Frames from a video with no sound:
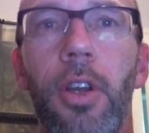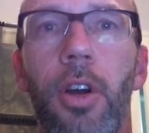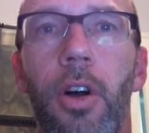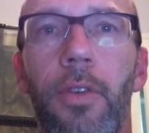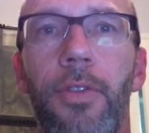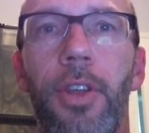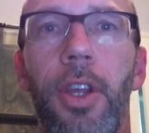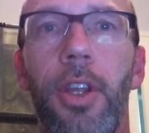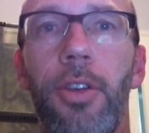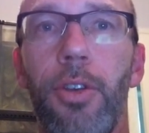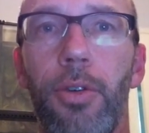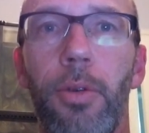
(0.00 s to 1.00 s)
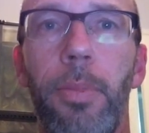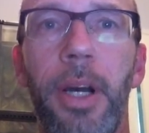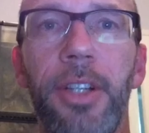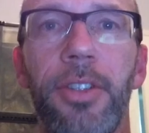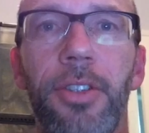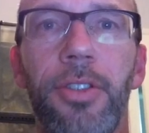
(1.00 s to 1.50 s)
of the neural
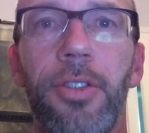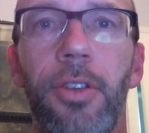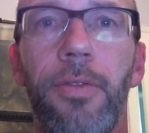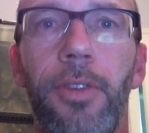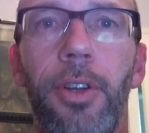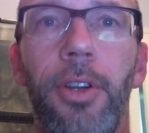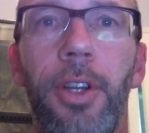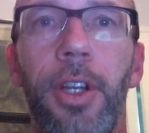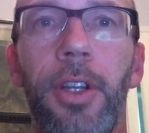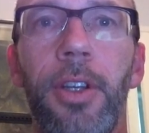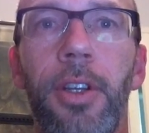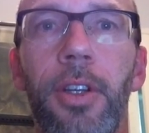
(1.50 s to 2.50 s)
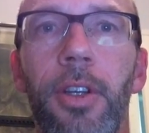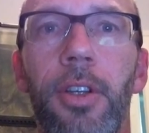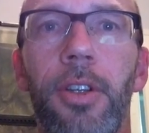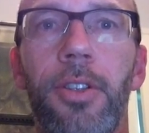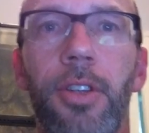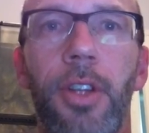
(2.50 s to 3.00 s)
basis of learning.
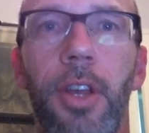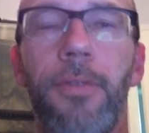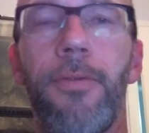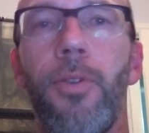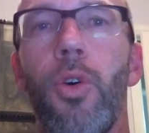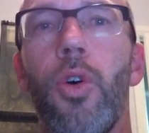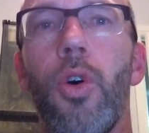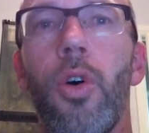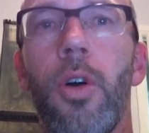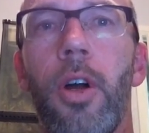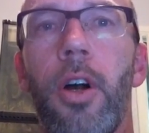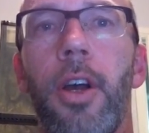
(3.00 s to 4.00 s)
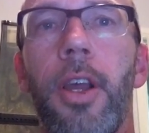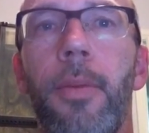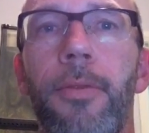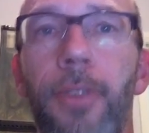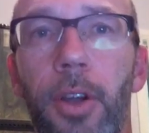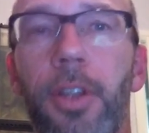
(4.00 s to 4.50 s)
So therefore I
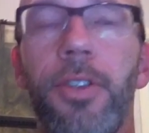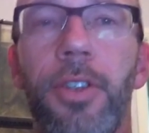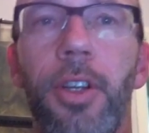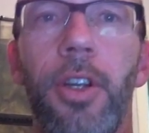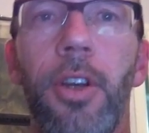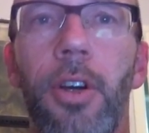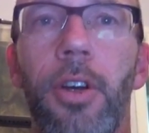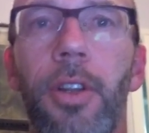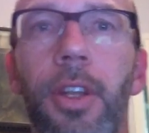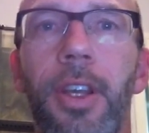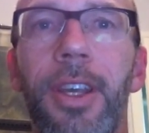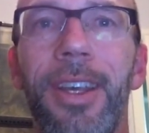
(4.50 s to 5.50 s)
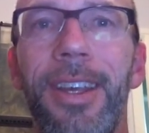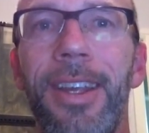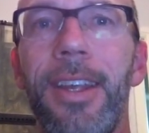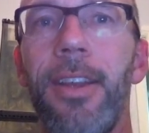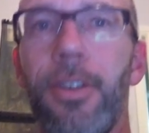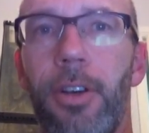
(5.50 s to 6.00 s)
am focusing on the
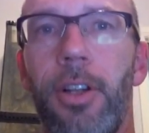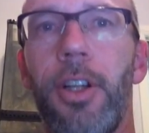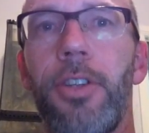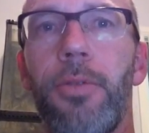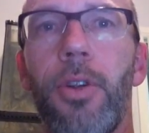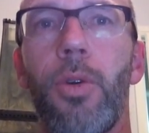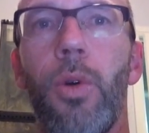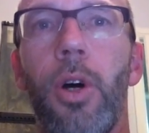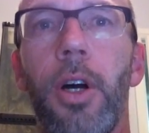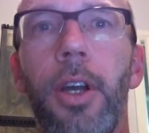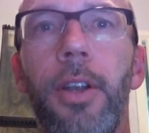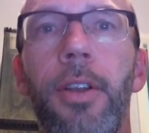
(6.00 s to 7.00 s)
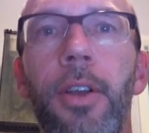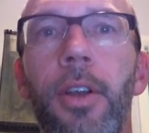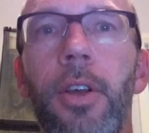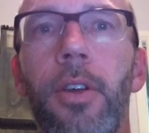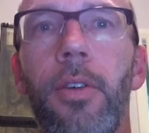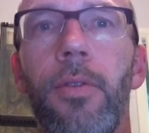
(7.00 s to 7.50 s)
key knowledge required
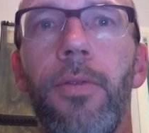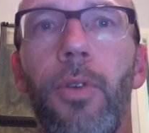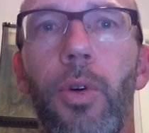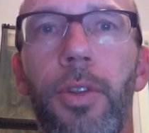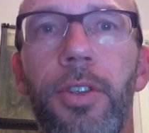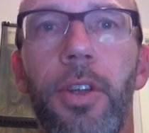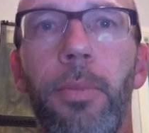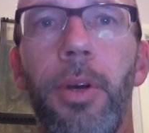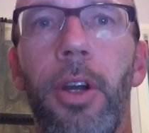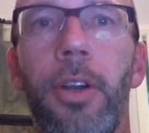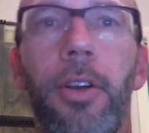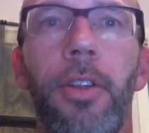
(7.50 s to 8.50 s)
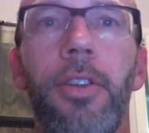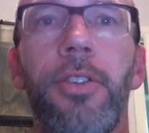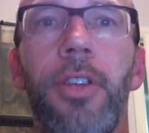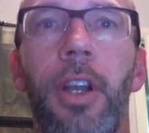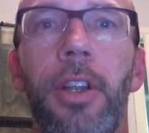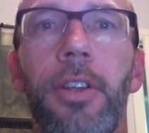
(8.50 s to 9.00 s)
for this component of the
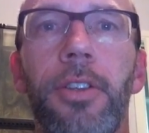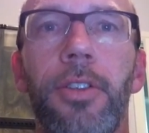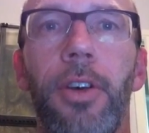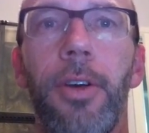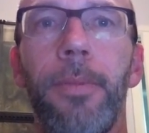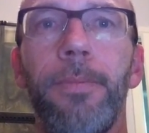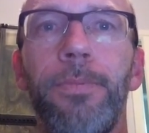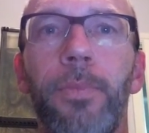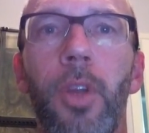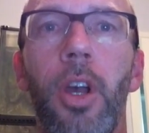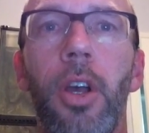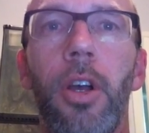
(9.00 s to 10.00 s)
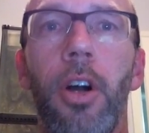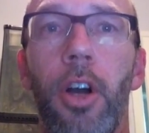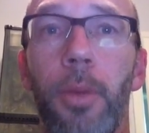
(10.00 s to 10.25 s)
study design. I